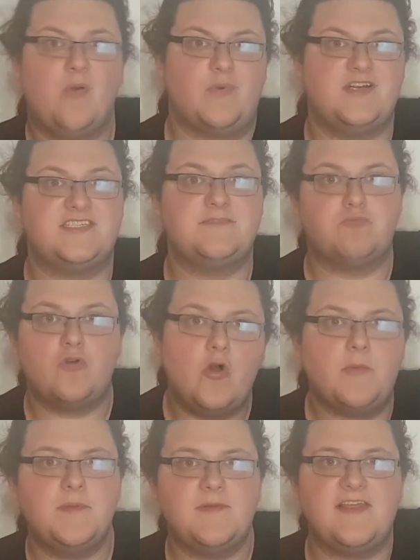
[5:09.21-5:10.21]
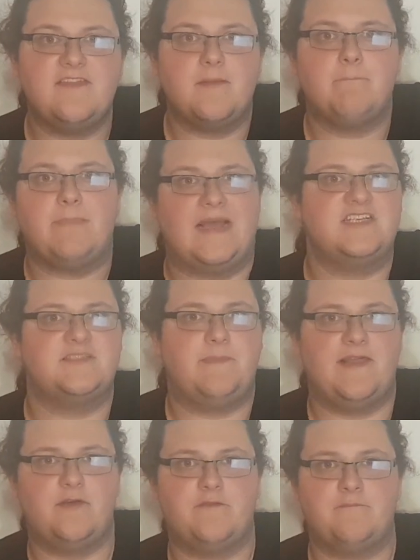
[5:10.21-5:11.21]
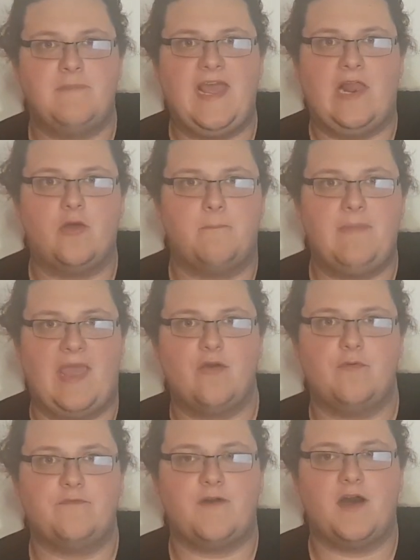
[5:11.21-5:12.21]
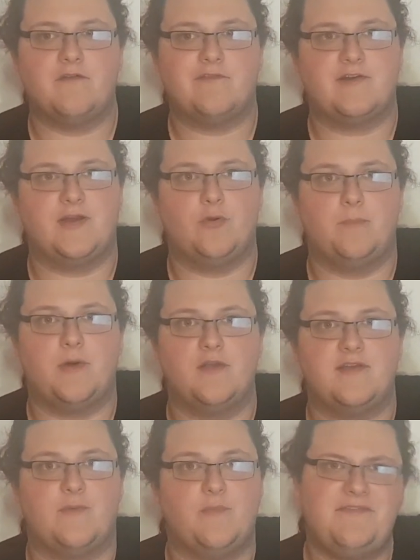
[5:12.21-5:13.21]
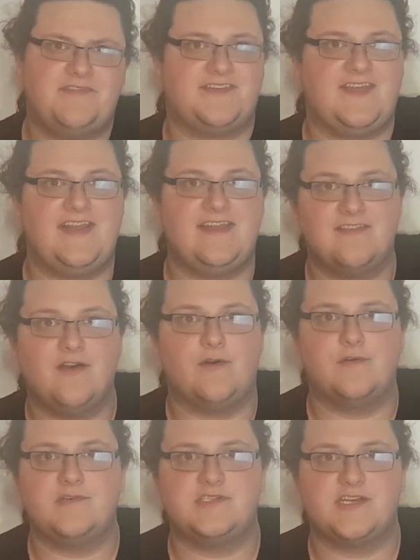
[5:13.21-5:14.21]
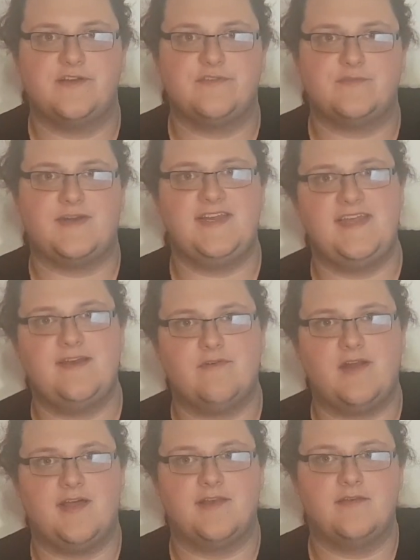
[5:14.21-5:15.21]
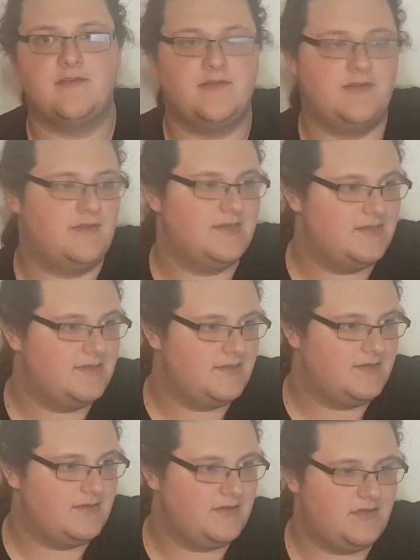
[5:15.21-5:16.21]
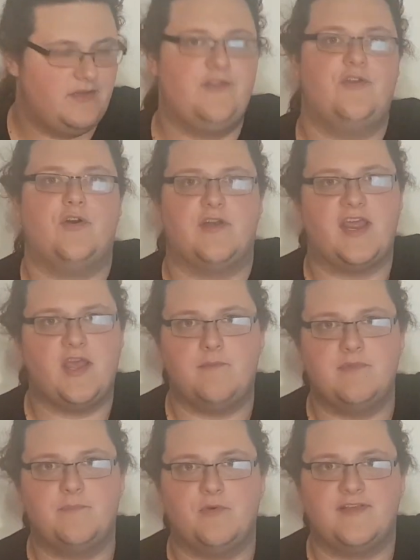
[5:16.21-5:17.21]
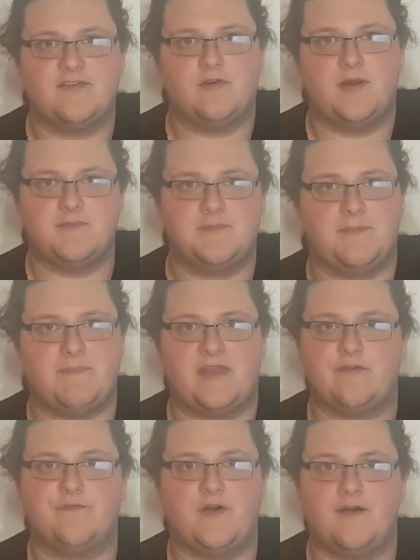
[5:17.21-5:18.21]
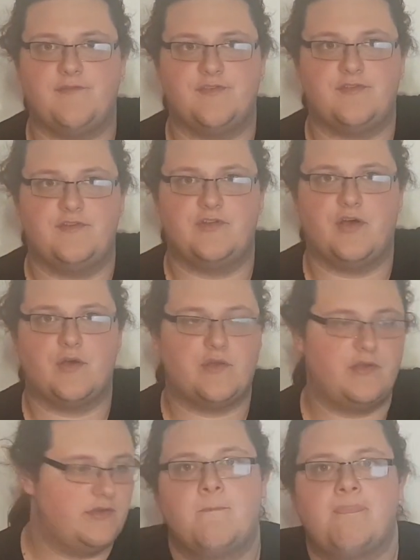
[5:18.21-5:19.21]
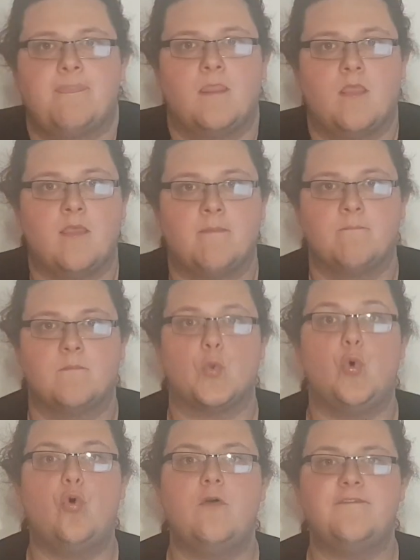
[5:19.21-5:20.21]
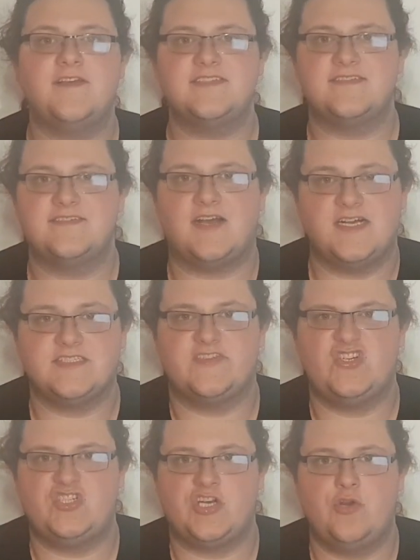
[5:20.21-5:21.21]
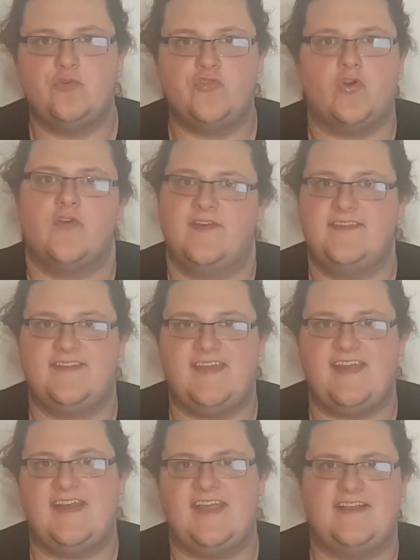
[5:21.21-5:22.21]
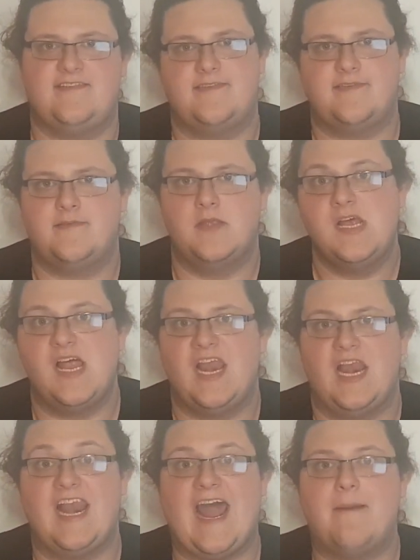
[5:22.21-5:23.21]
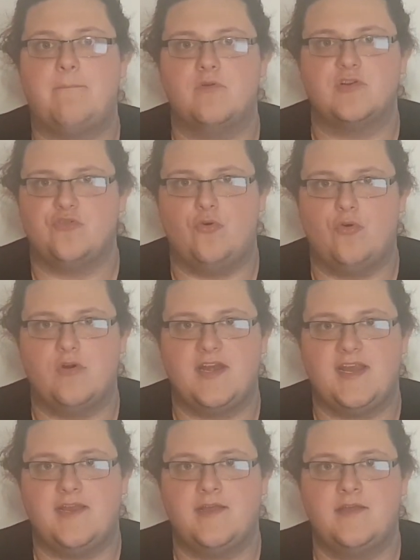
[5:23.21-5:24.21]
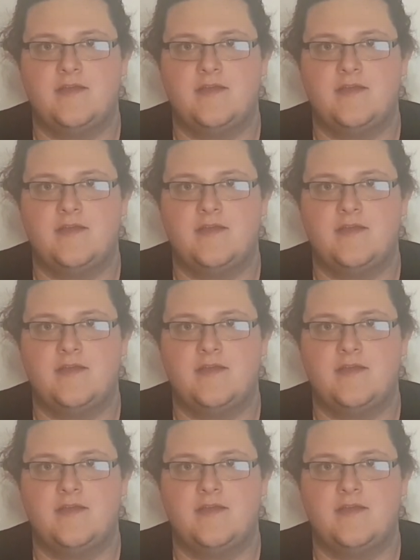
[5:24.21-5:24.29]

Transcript: Which is probably the best bit of male-on-male fathering or bonding we've seen in the whole show's 20-year run. God, I hope the boys grow up to be better fathers than Doc. Orpheus starts to show Doc and Dean his laboratory.